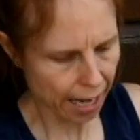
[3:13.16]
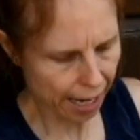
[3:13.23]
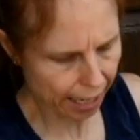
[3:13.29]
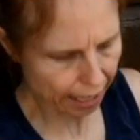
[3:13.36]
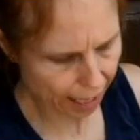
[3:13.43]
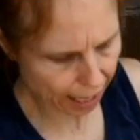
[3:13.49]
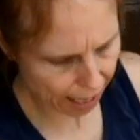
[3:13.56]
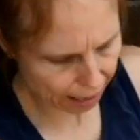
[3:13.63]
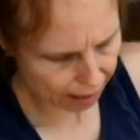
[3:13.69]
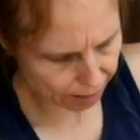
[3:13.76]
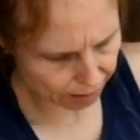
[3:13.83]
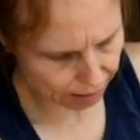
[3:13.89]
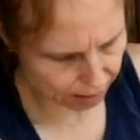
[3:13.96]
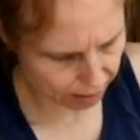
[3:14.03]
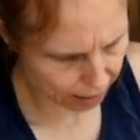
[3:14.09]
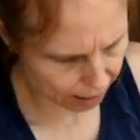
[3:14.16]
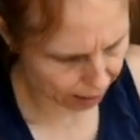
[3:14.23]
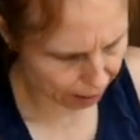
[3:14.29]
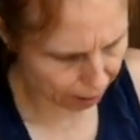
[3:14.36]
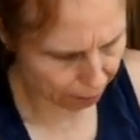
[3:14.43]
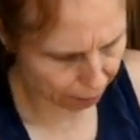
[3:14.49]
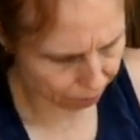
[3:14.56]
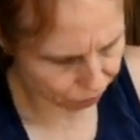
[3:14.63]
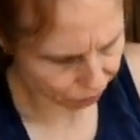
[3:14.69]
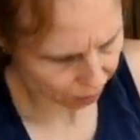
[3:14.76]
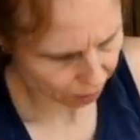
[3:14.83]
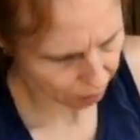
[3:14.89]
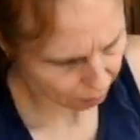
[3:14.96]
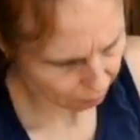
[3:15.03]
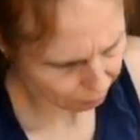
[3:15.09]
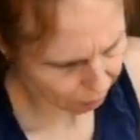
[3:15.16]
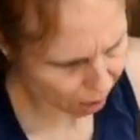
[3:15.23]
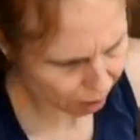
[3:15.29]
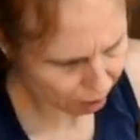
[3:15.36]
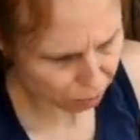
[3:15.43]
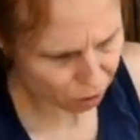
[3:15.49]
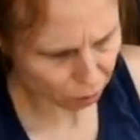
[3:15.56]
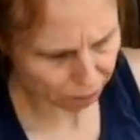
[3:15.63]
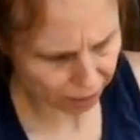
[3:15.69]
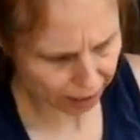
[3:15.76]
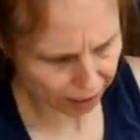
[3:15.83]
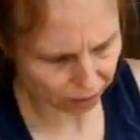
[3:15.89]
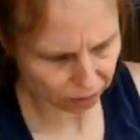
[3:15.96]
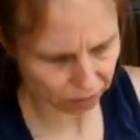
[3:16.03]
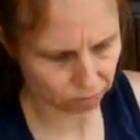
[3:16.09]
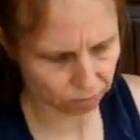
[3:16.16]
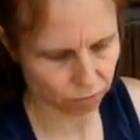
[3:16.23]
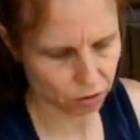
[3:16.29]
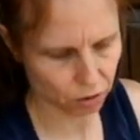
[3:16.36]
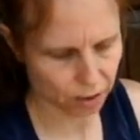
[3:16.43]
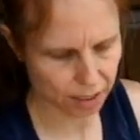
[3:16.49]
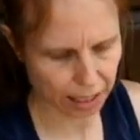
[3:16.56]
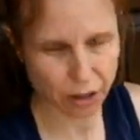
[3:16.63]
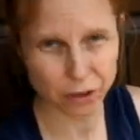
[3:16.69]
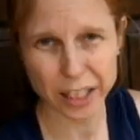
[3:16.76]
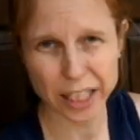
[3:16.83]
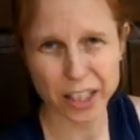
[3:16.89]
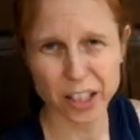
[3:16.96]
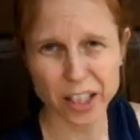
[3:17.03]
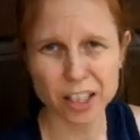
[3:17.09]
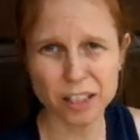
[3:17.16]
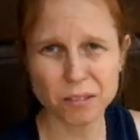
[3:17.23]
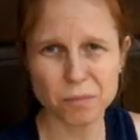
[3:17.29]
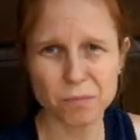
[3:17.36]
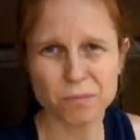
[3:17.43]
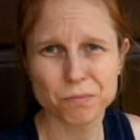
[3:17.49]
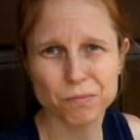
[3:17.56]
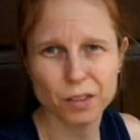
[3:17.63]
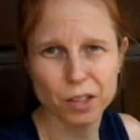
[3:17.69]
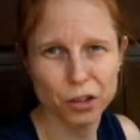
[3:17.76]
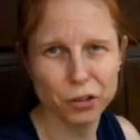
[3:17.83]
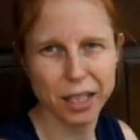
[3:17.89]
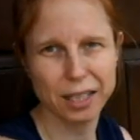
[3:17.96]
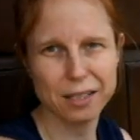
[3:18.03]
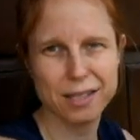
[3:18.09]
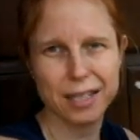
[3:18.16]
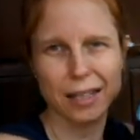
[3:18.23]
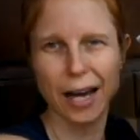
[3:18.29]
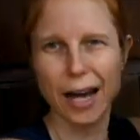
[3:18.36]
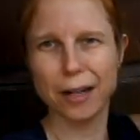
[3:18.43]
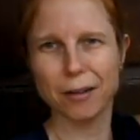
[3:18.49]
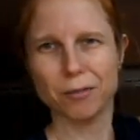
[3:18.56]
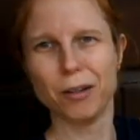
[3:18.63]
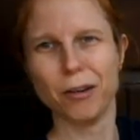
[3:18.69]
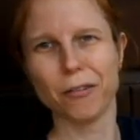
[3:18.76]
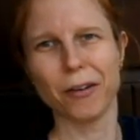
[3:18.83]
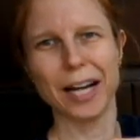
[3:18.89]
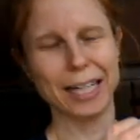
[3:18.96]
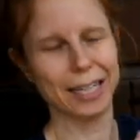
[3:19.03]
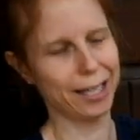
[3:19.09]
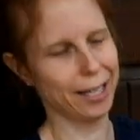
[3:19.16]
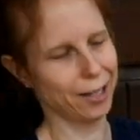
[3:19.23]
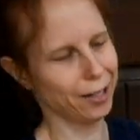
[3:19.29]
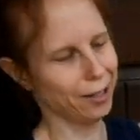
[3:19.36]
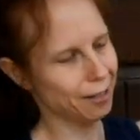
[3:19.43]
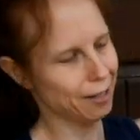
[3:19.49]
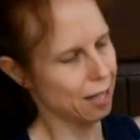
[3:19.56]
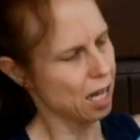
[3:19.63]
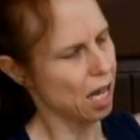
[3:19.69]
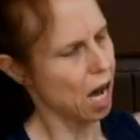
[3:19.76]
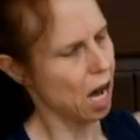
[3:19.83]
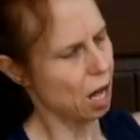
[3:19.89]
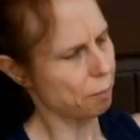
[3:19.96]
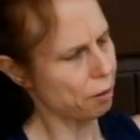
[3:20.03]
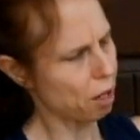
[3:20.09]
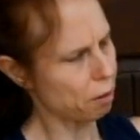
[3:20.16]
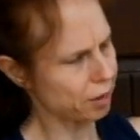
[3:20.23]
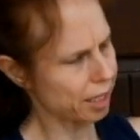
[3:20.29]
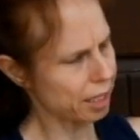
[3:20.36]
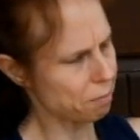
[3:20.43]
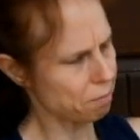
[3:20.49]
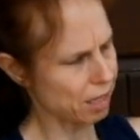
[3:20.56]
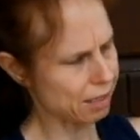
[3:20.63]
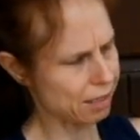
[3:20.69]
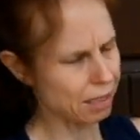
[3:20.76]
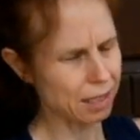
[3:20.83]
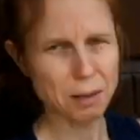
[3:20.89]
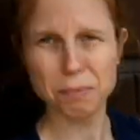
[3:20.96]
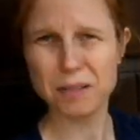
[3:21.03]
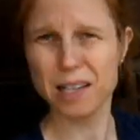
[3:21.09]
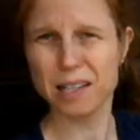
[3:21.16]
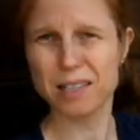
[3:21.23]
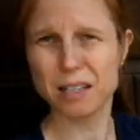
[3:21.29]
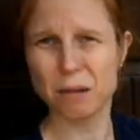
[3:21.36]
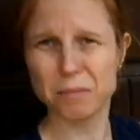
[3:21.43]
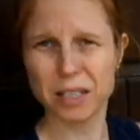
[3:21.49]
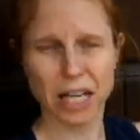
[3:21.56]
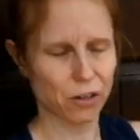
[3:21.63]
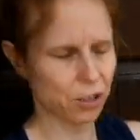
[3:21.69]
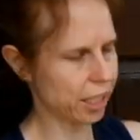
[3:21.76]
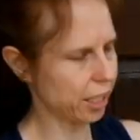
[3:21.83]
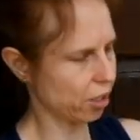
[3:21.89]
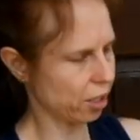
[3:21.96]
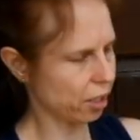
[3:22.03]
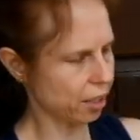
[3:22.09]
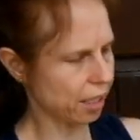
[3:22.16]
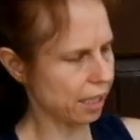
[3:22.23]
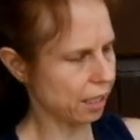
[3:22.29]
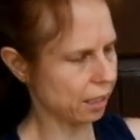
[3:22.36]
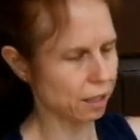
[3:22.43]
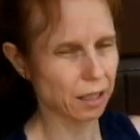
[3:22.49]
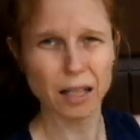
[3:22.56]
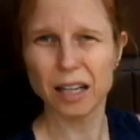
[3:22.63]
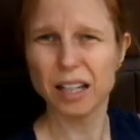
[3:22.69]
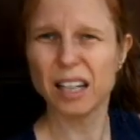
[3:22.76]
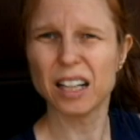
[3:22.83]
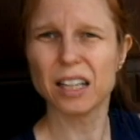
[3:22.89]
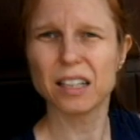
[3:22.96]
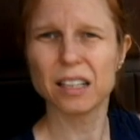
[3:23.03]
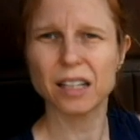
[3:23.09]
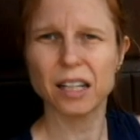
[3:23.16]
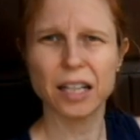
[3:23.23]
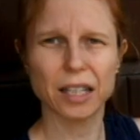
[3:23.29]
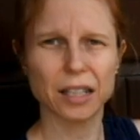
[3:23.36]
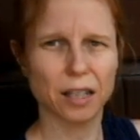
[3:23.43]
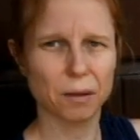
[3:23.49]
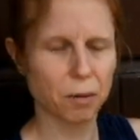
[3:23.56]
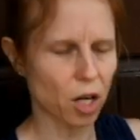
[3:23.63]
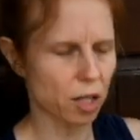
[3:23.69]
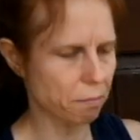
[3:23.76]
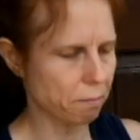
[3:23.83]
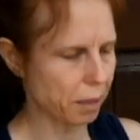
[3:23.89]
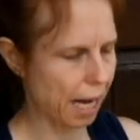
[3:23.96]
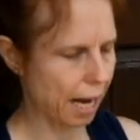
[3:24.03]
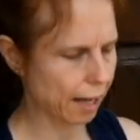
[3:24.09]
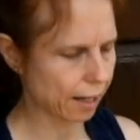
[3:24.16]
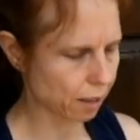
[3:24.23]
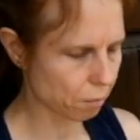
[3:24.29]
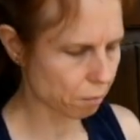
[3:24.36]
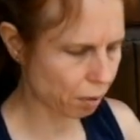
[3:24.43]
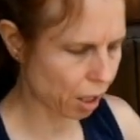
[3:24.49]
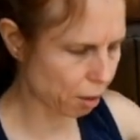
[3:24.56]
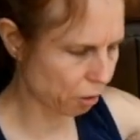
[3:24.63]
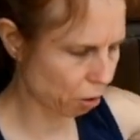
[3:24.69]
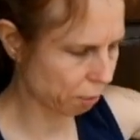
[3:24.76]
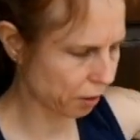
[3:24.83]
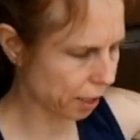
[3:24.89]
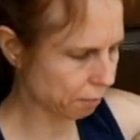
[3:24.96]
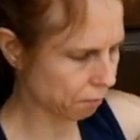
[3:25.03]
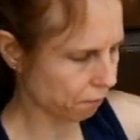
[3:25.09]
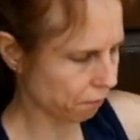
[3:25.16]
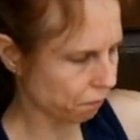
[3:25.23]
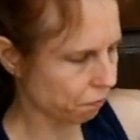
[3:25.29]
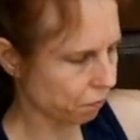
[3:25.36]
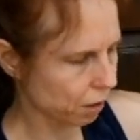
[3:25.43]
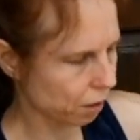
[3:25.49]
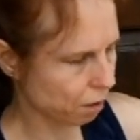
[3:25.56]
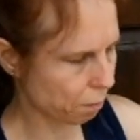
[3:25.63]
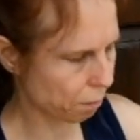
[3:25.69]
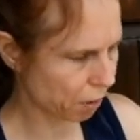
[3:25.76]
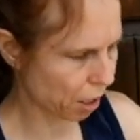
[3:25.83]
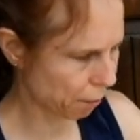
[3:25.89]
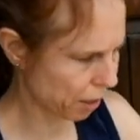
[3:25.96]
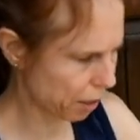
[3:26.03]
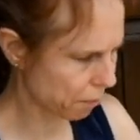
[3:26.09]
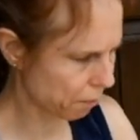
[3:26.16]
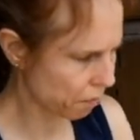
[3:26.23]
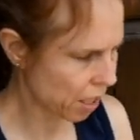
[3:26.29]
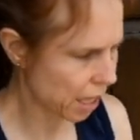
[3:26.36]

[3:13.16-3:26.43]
It has the bottom opening down here. You can't see that right here. I'll probably keep my sleep system down here in the bottom pack, bottom opening compartment.